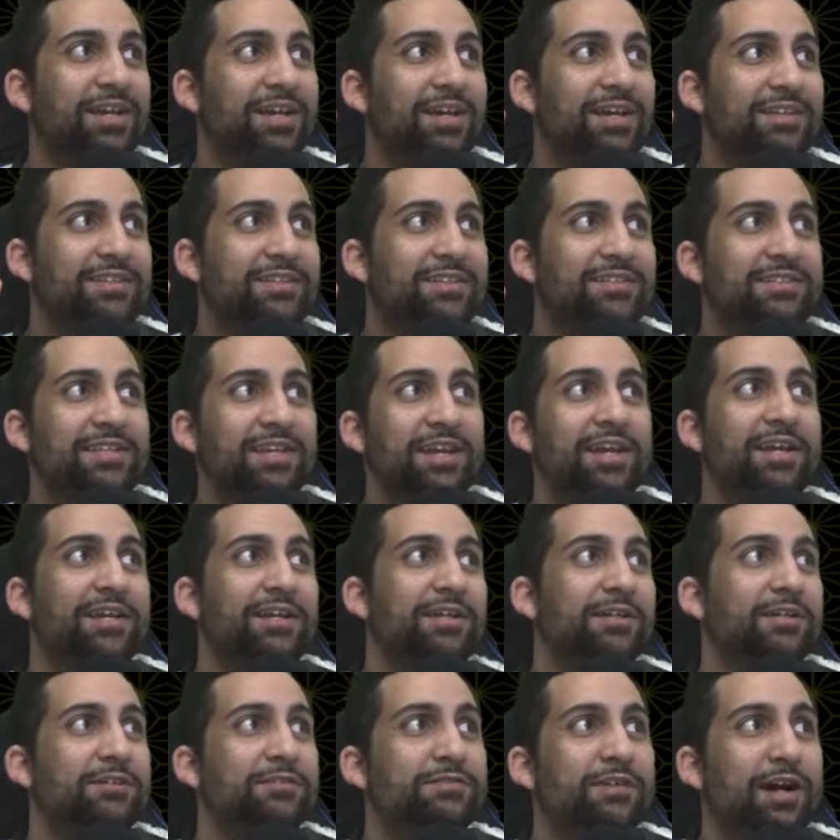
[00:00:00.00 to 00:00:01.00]
the
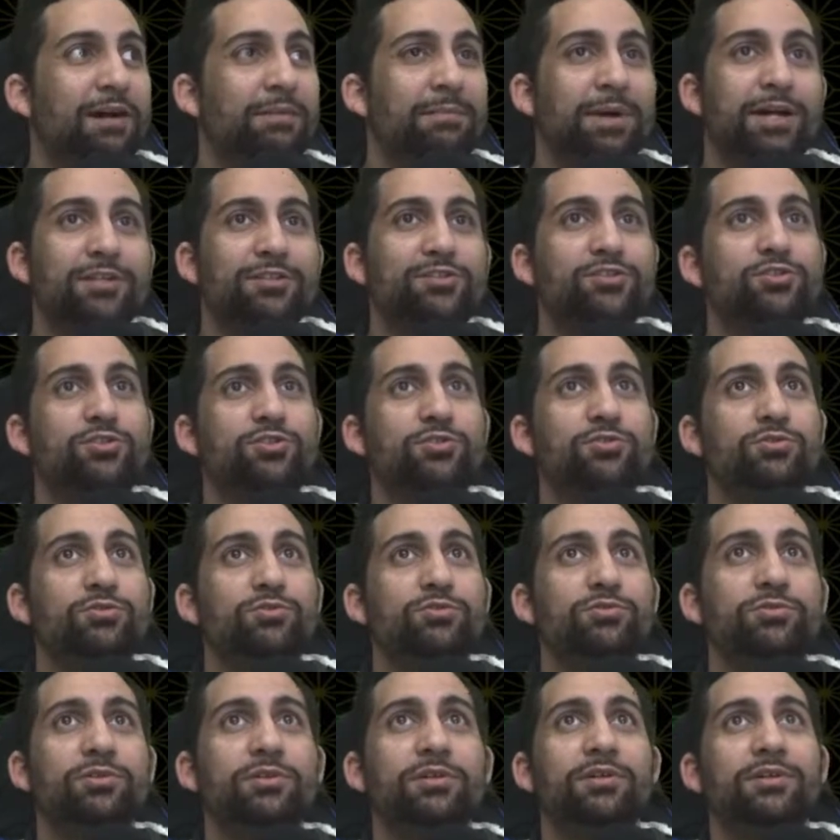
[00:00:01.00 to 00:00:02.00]
tale of
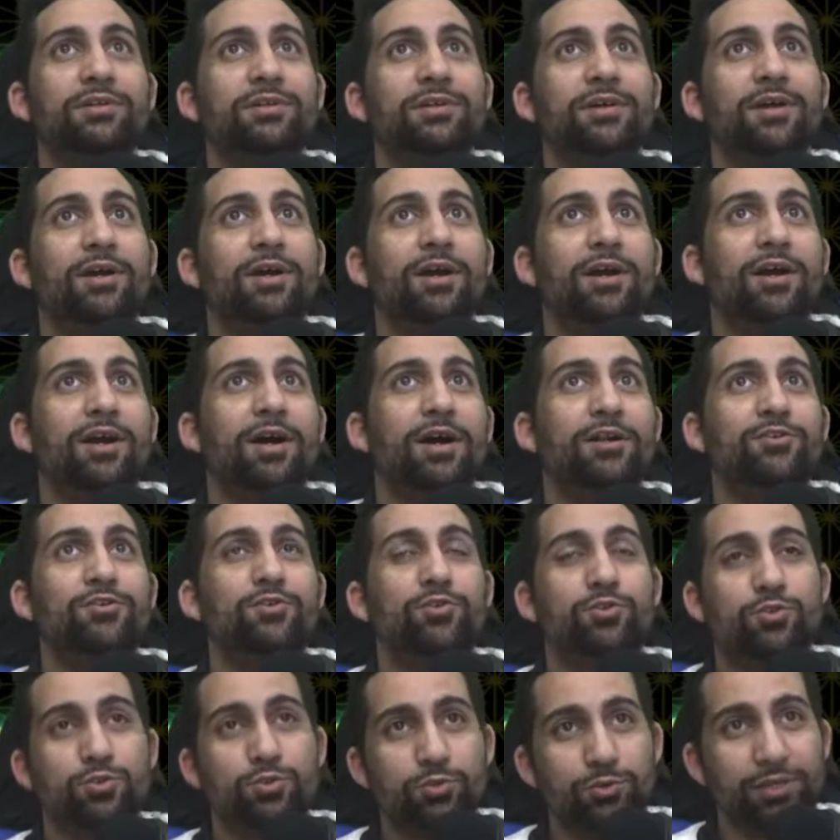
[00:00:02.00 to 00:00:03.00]
Amatsu
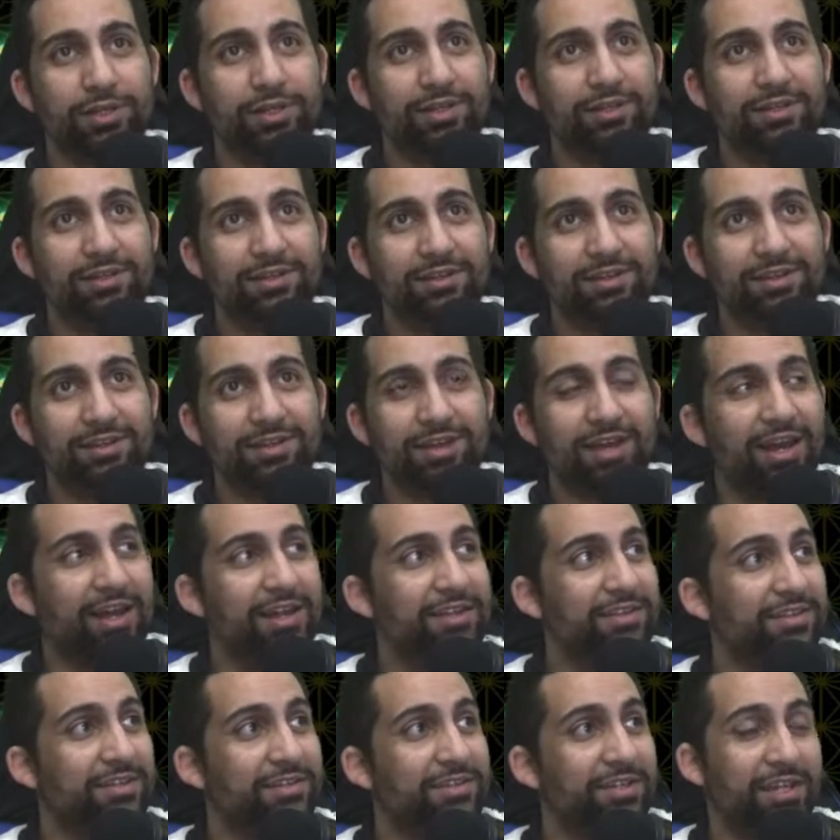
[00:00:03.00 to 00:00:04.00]
no Kuni
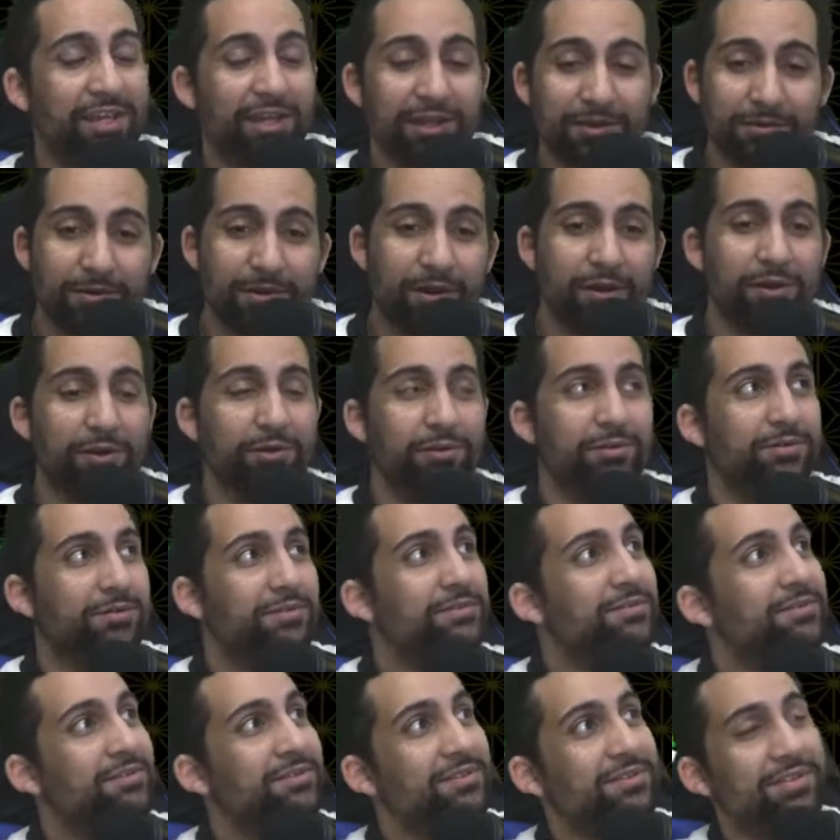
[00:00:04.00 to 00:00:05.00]
and the hero
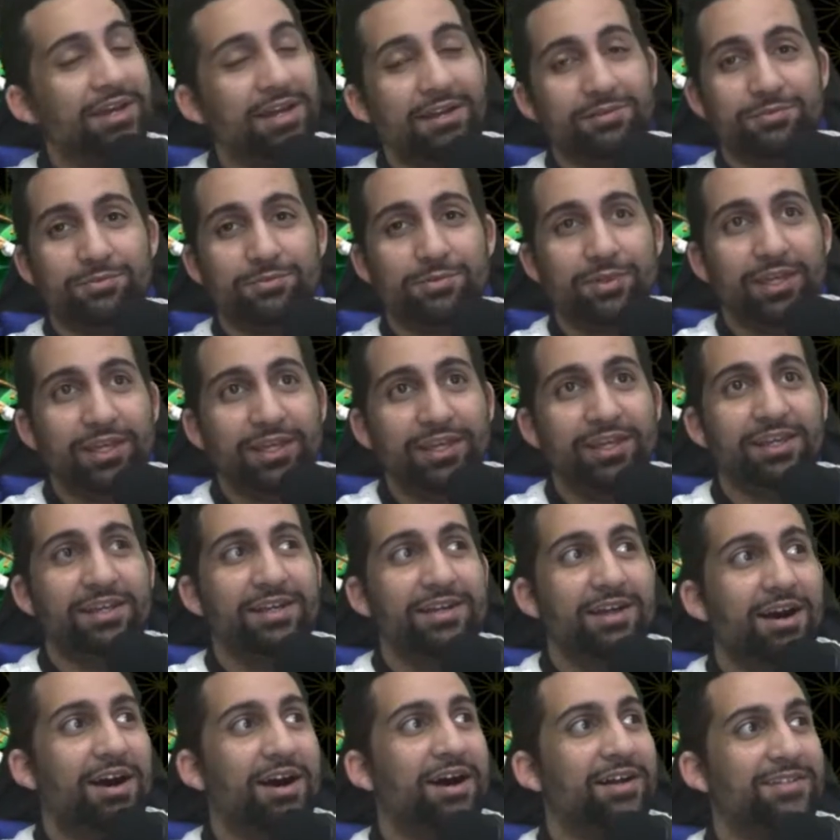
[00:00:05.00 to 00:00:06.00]
that we
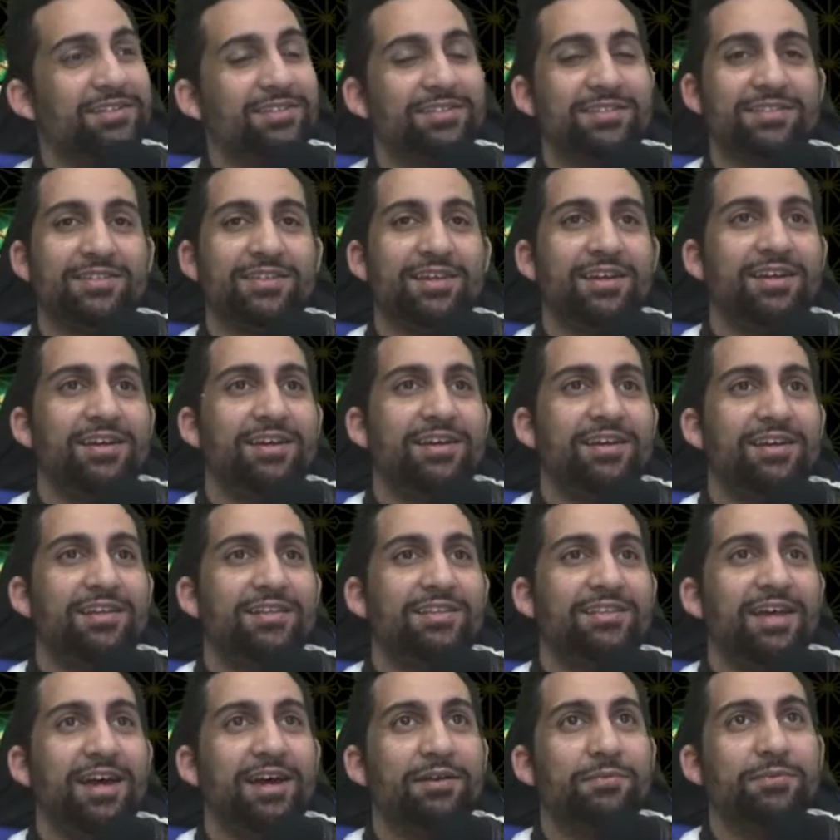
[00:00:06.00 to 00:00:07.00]
got
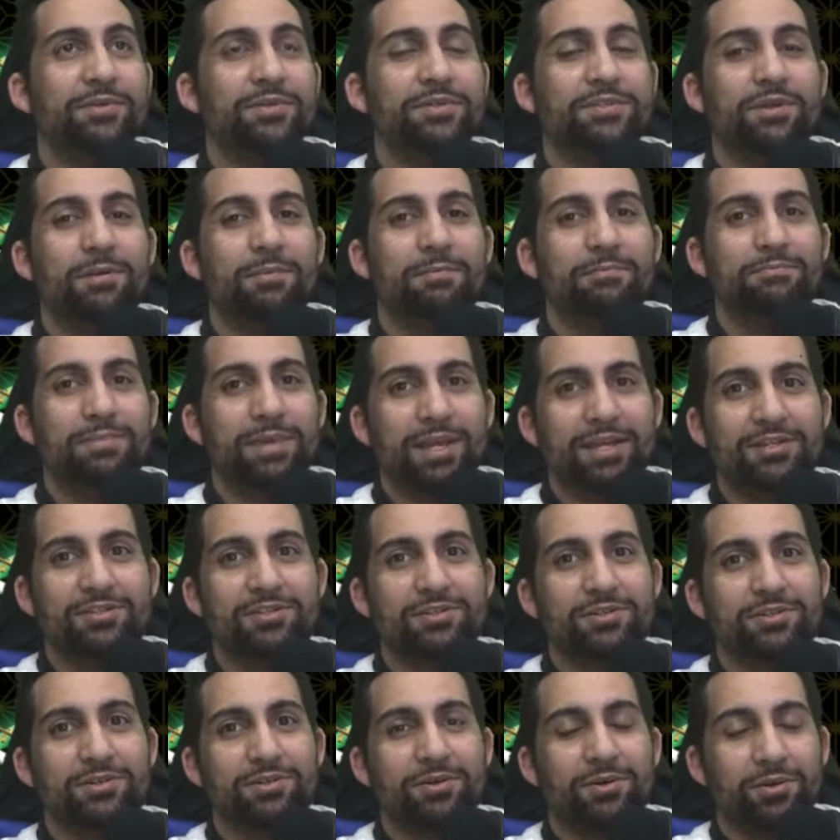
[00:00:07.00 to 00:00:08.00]
that was a
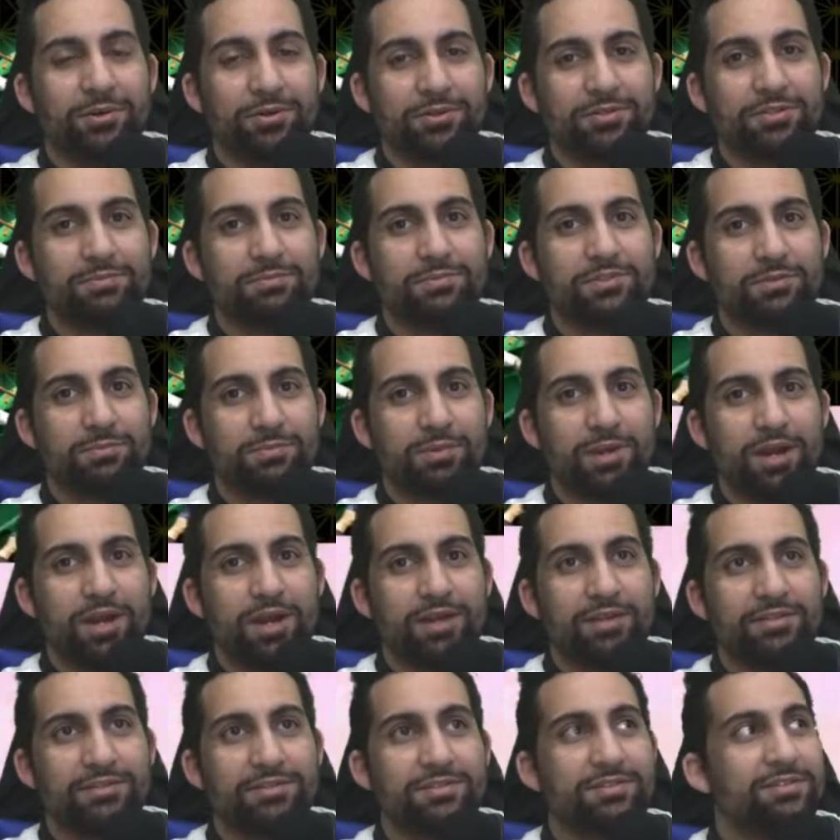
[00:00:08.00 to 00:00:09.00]
major awesome
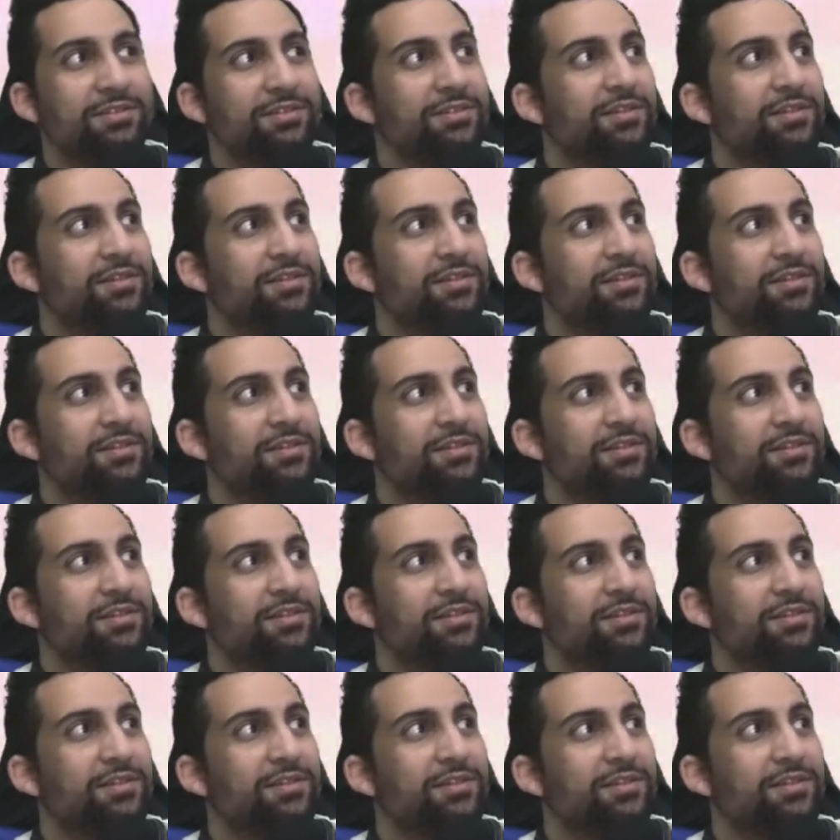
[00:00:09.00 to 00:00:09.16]
surprise